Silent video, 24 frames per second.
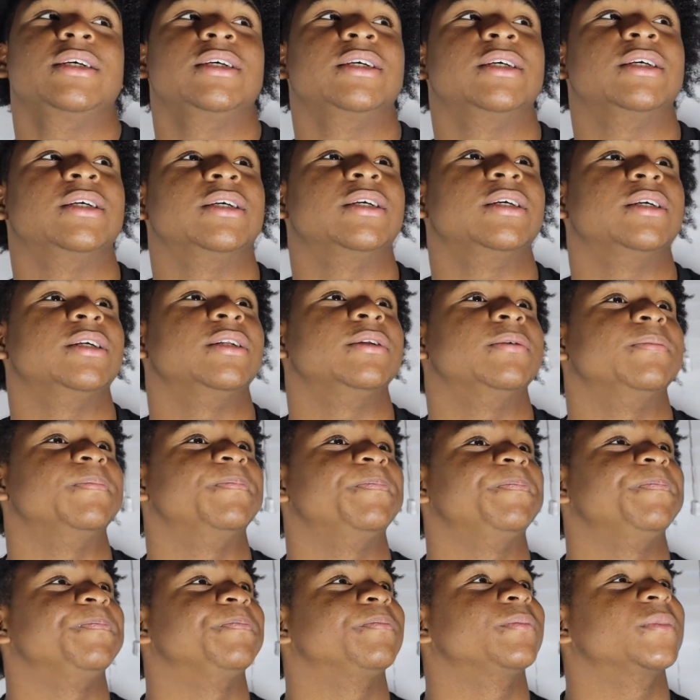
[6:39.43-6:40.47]
And
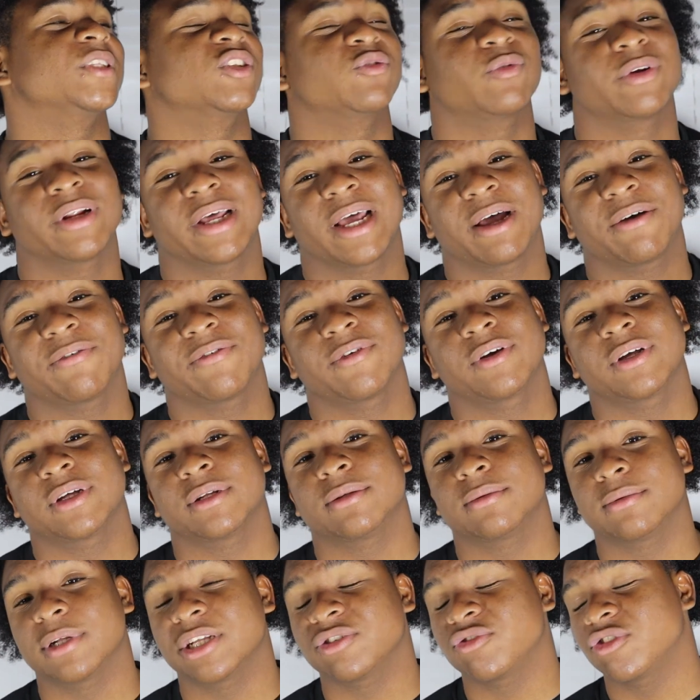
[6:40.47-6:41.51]
just want to have
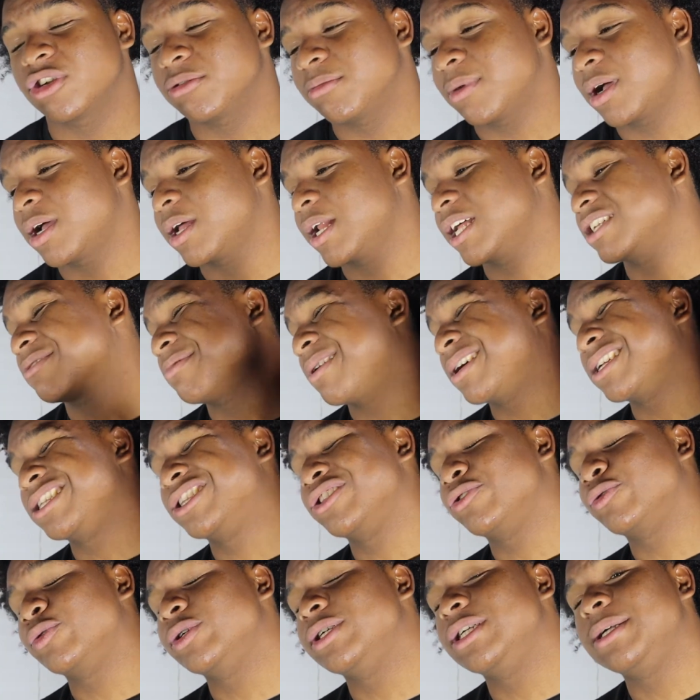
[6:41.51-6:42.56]
fun. That's my
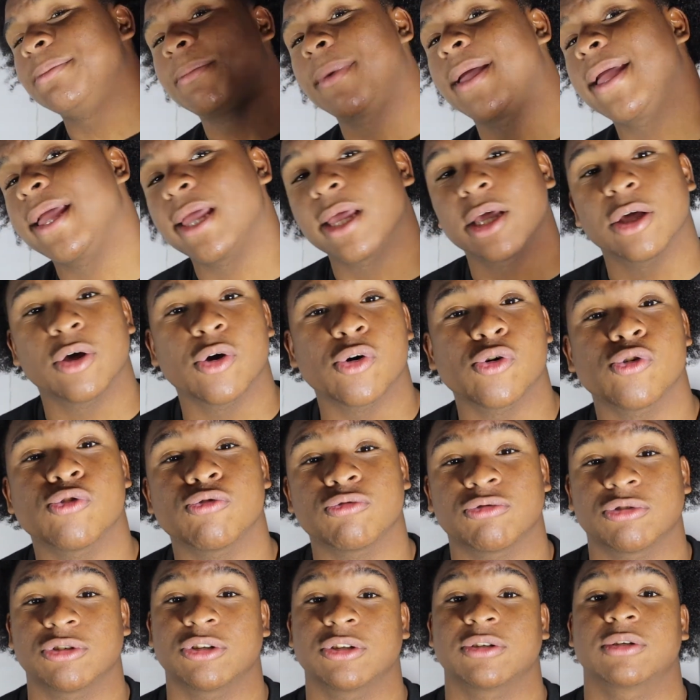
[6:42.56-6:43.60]
three main
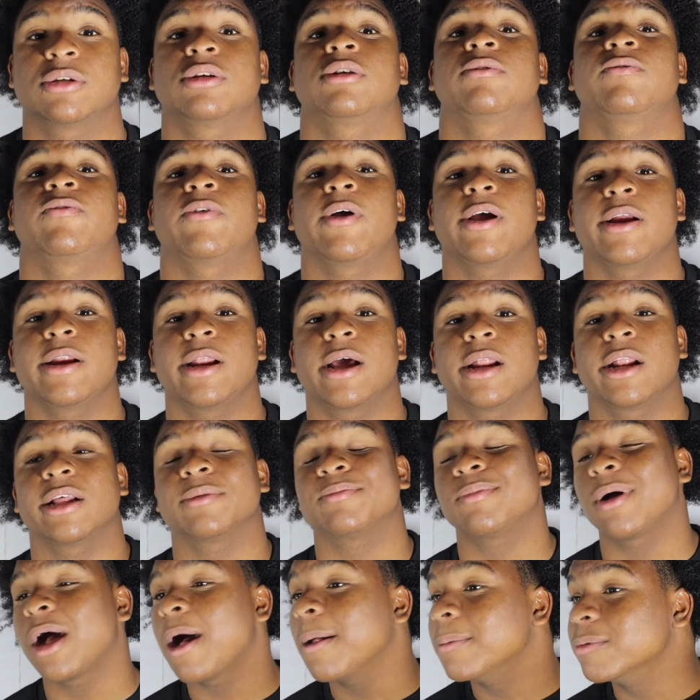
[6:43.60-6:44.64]
goals for right now.
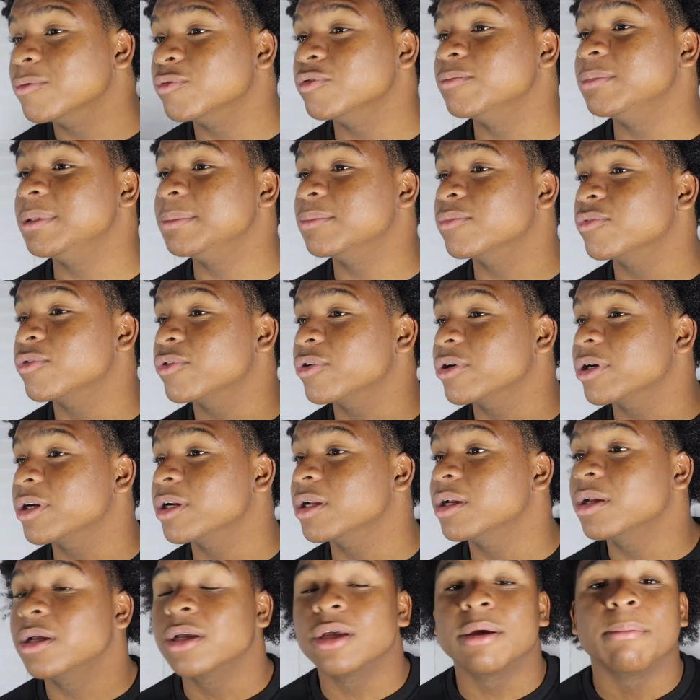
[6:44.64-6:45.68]
That probably will be
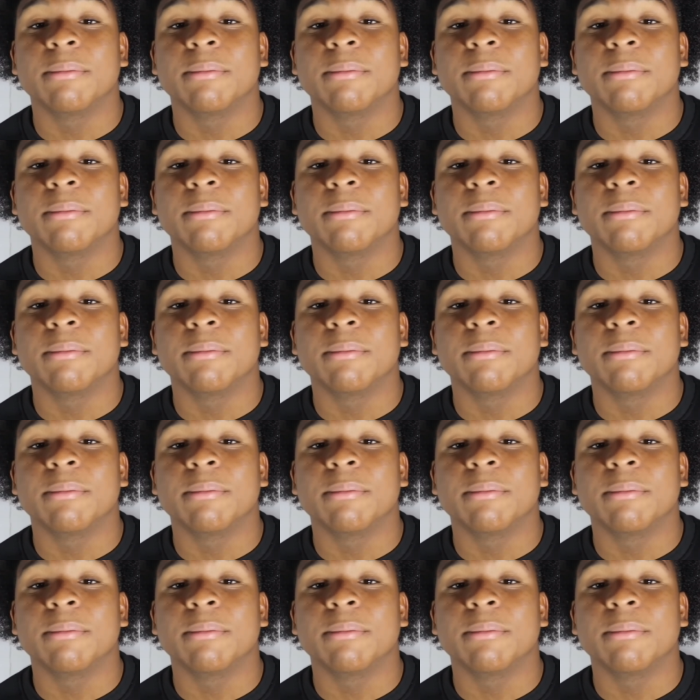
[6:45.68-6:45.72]
more,